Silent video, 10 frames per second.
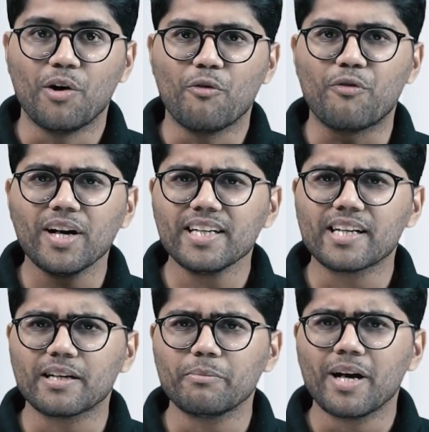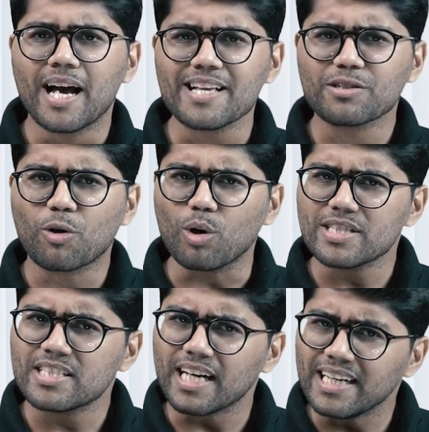One term has
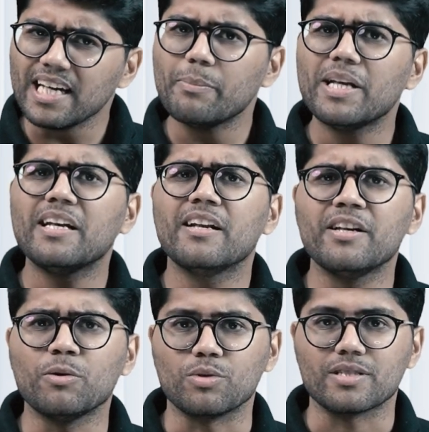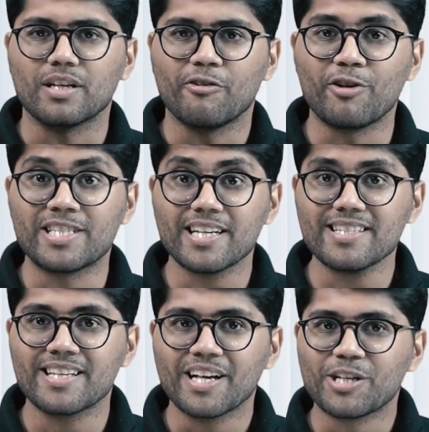constantly been in news, which
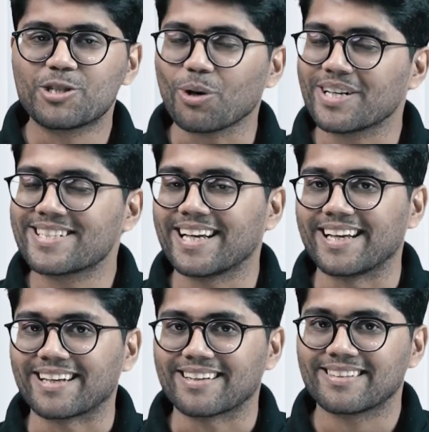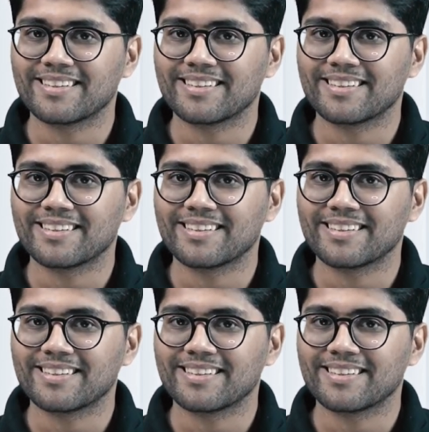is short selling.